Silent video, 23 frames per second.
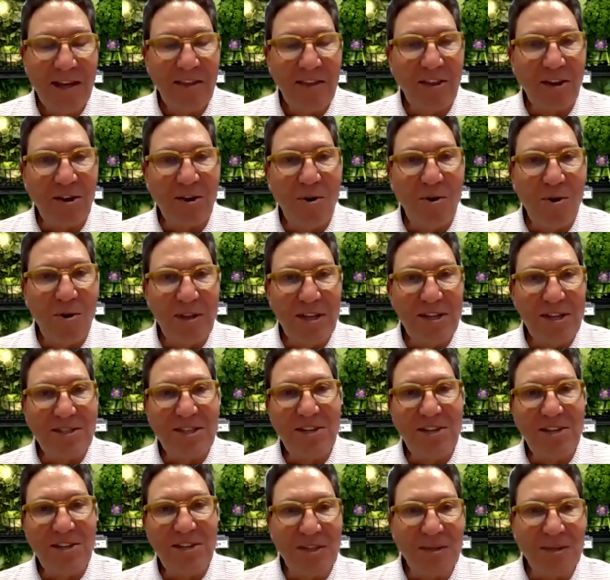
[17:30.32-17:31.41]
The goal is
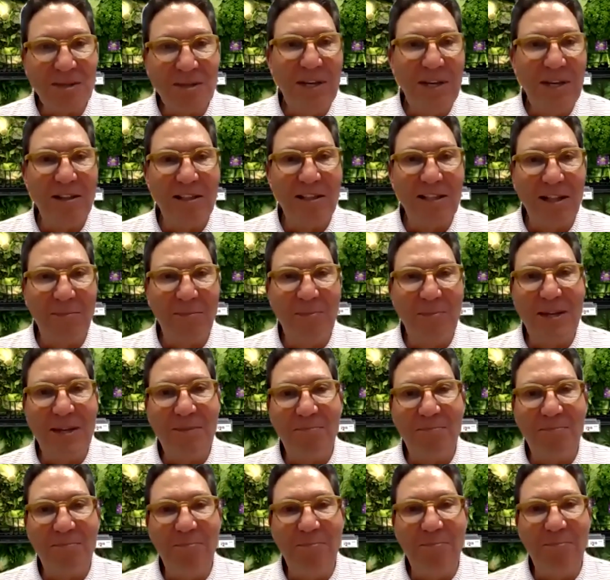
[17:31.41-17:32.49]
to just be a little
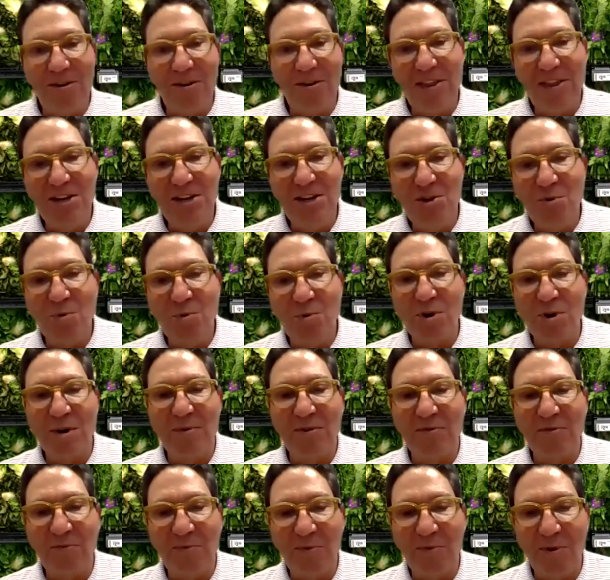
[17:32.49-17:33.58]
bit better than you were
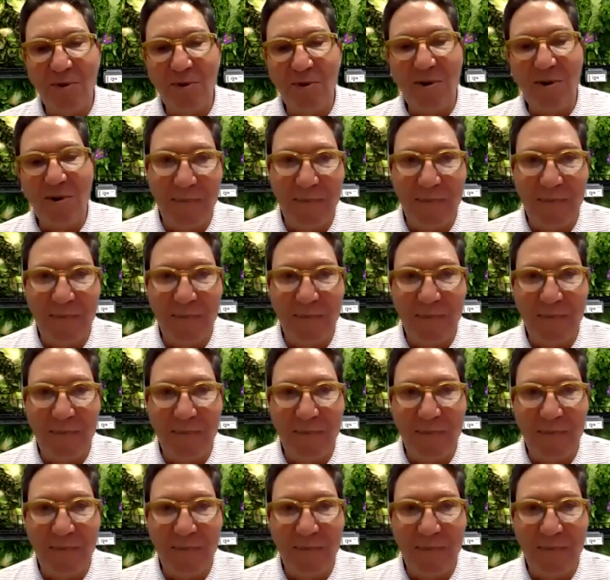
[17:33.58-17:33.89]
before.